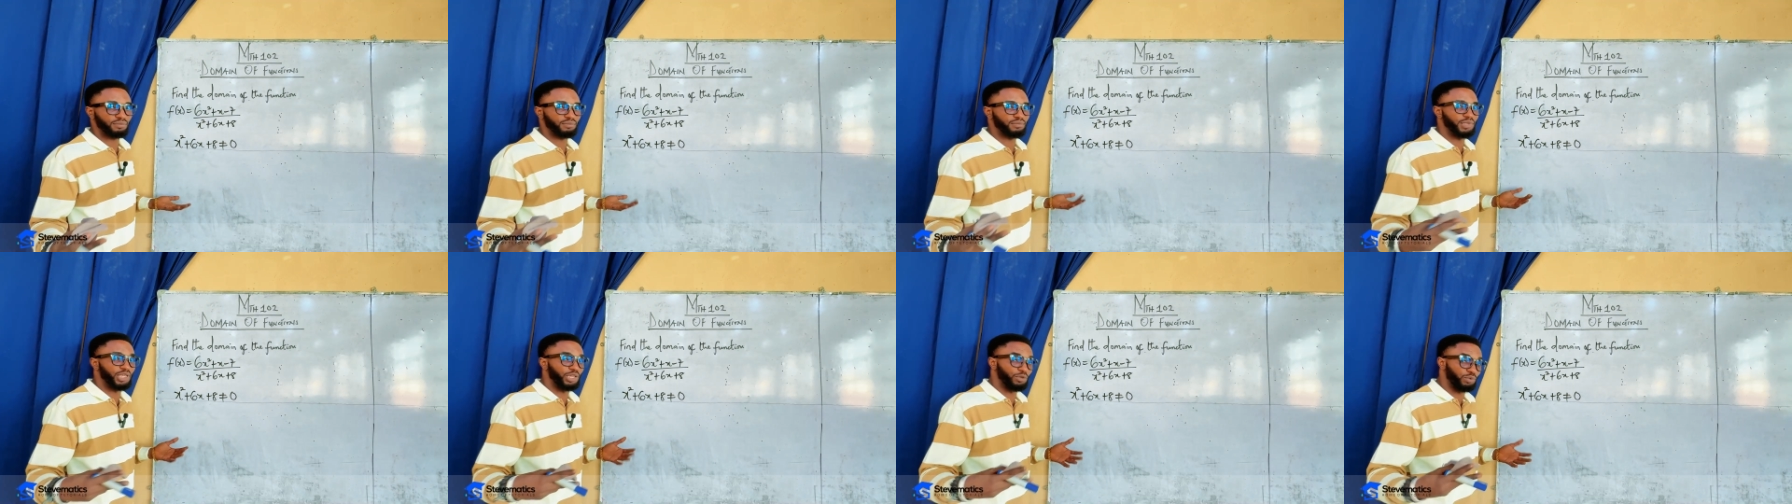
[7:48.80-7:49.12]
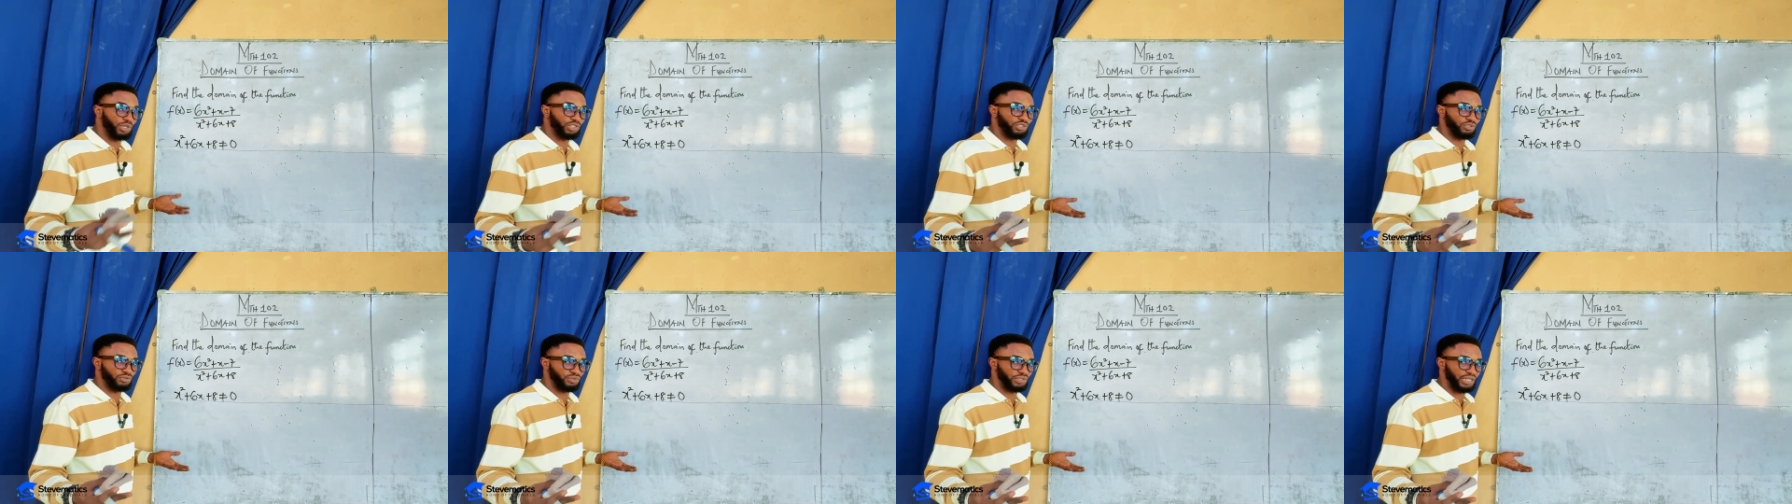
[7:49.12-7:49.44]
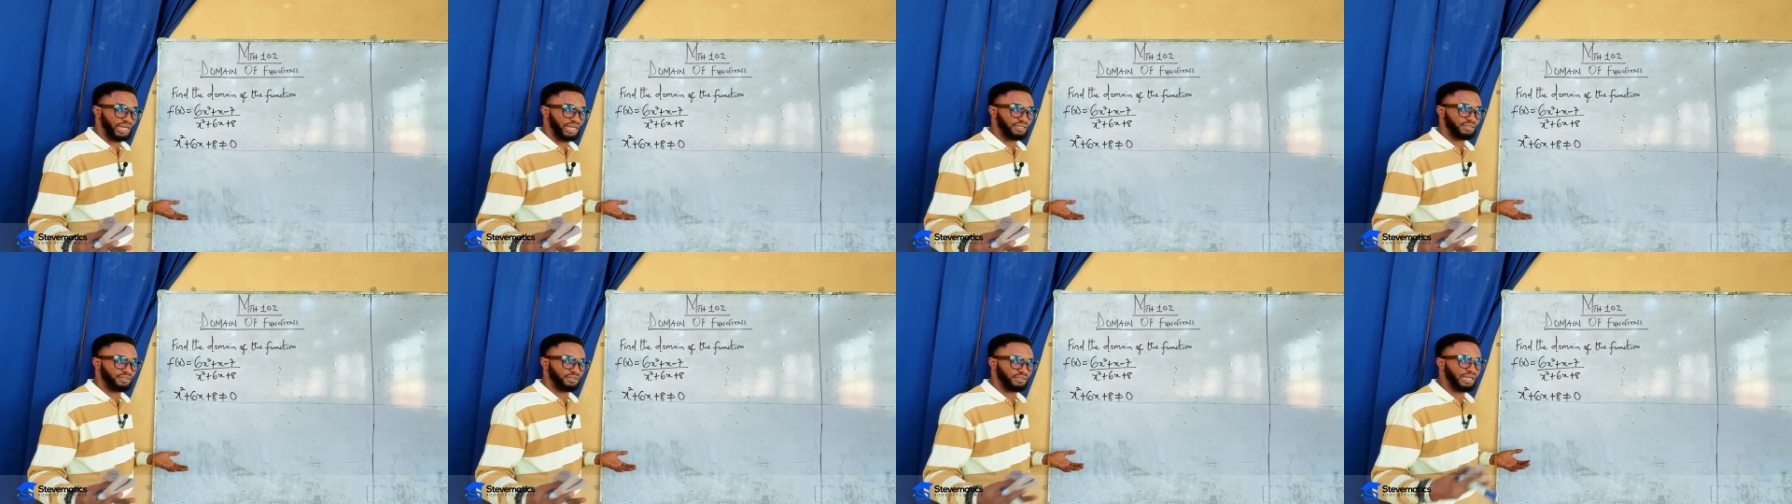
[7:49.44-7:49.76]
equation,
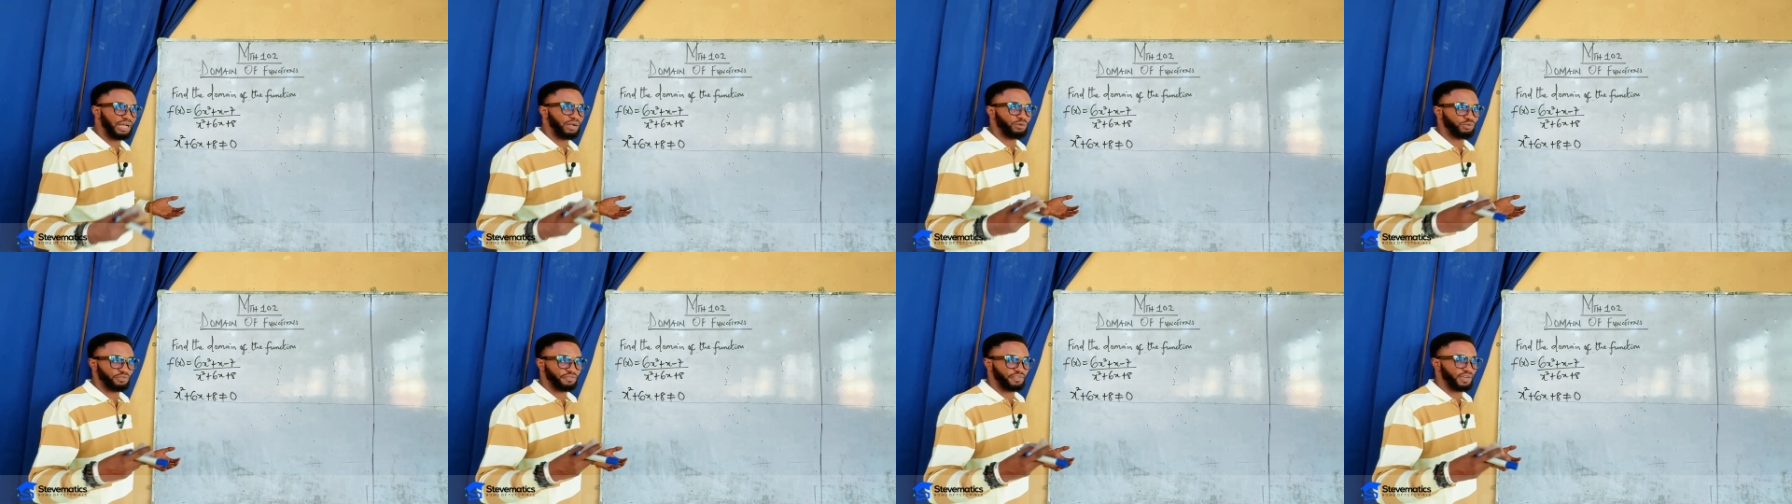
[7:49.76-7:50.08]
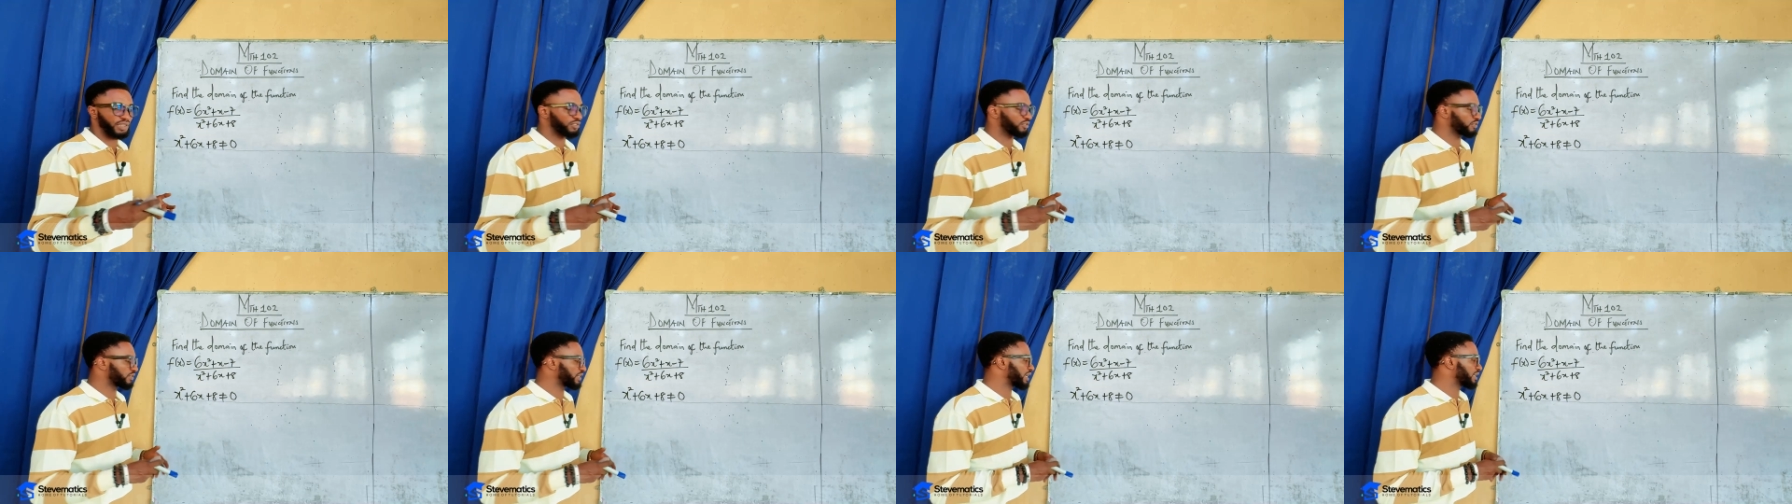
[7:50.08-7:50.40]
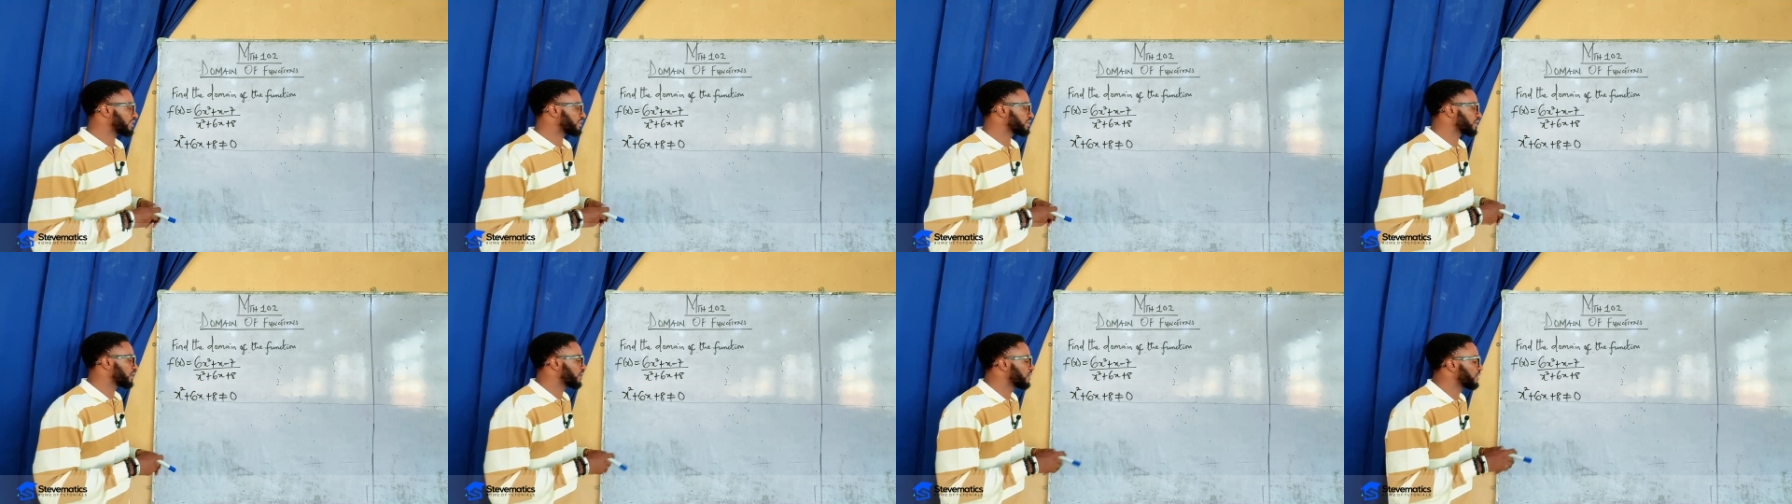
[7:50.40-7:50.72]
right? How to
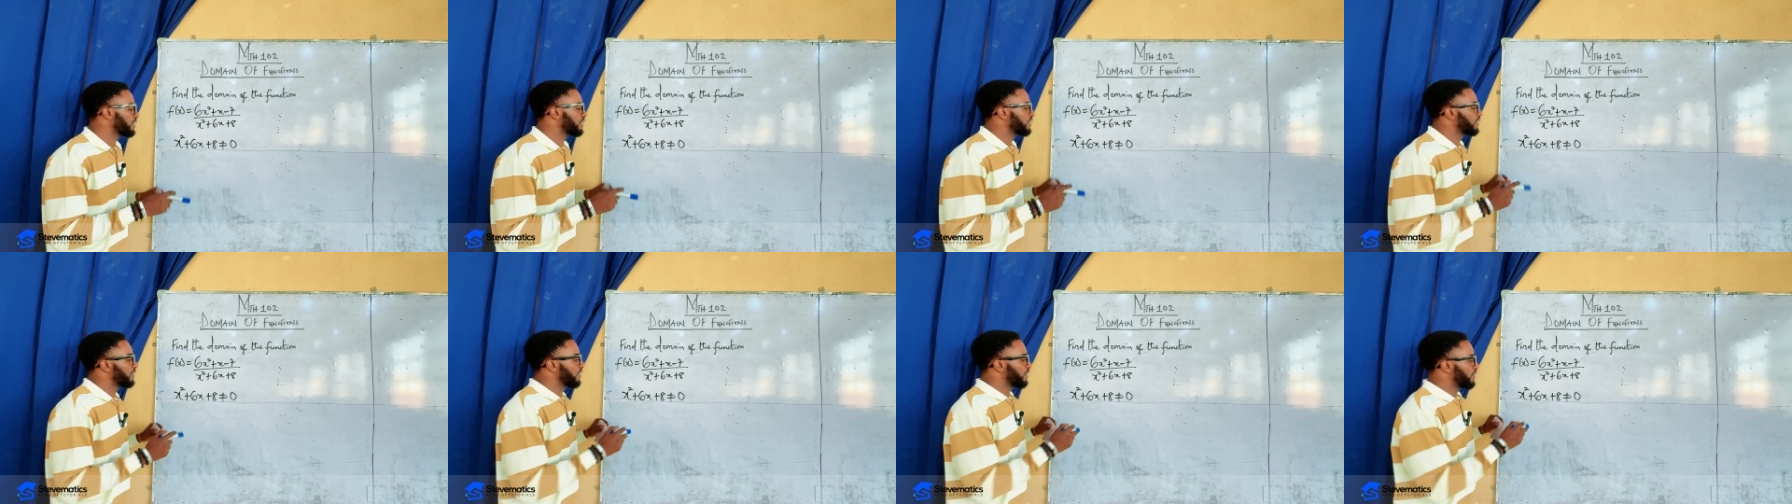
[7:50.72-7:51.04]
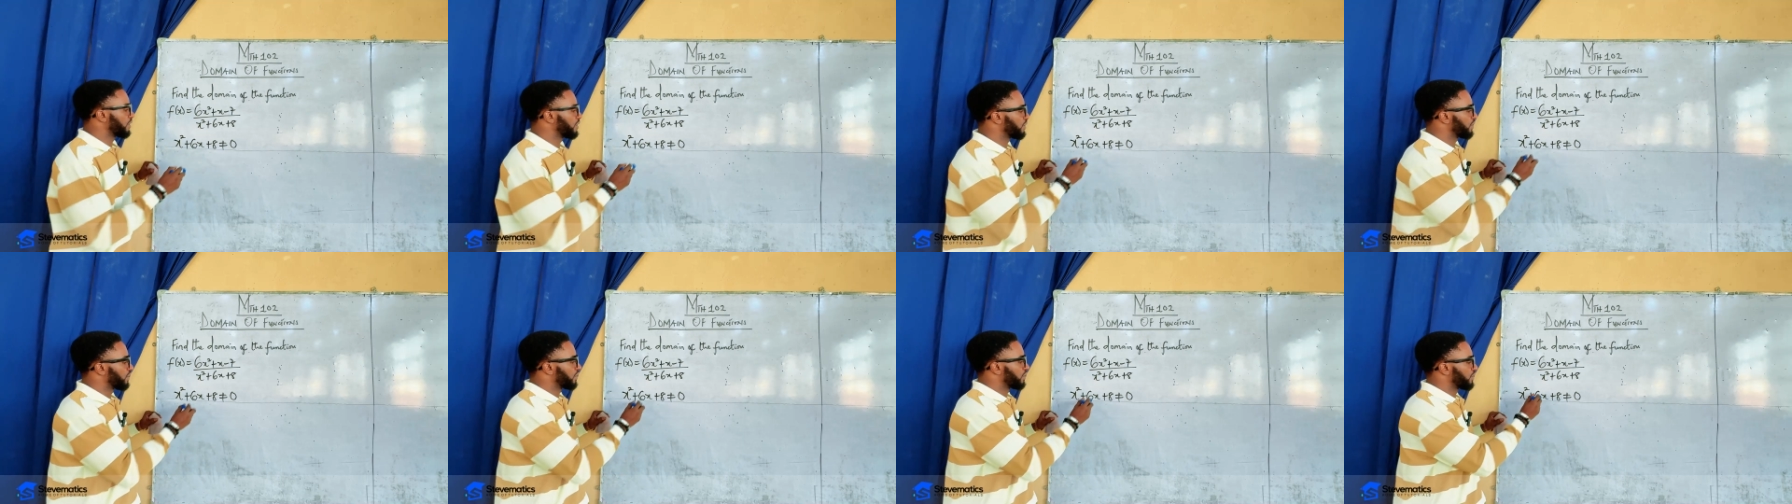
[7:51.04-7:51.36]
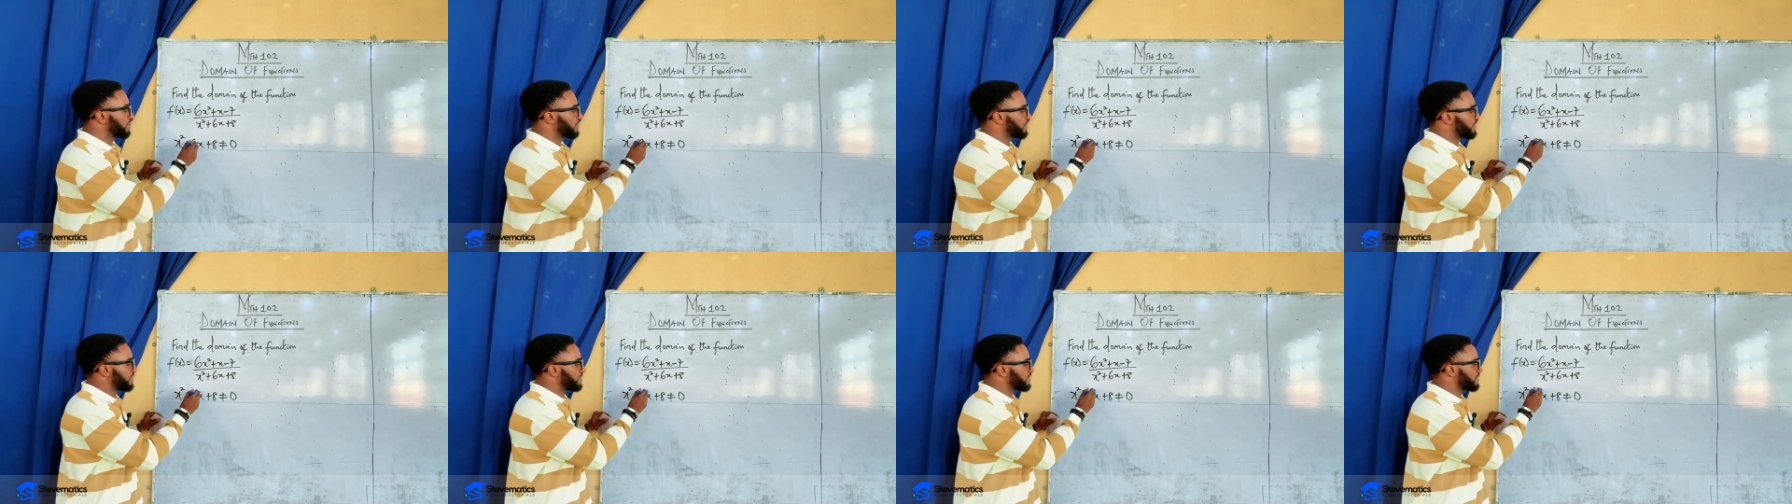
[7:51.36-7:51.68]
factorize.
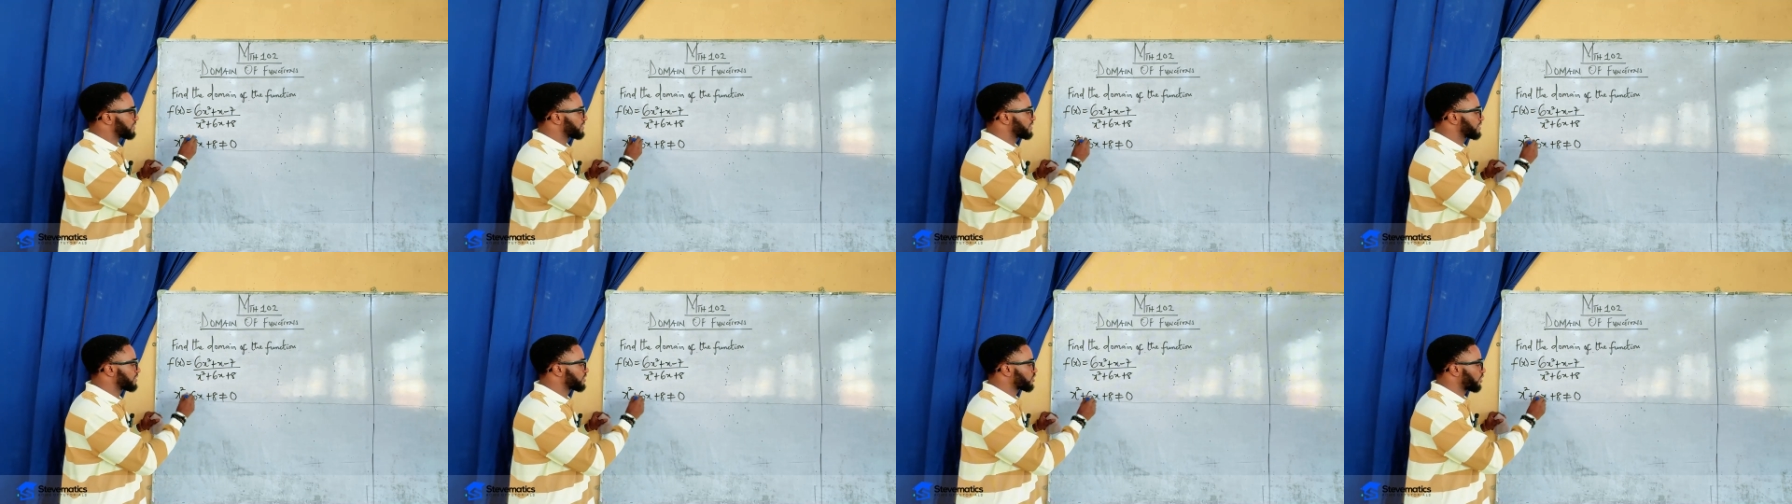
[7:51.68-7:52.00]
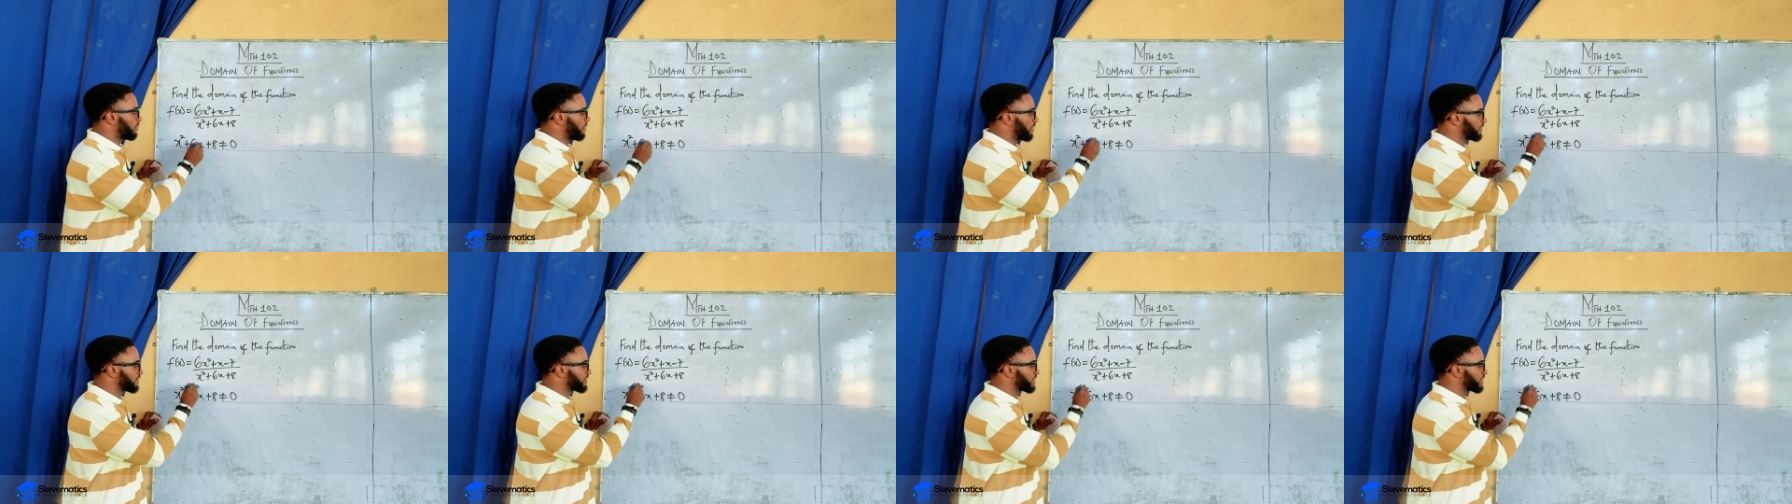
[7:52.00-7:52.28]
This is the sum of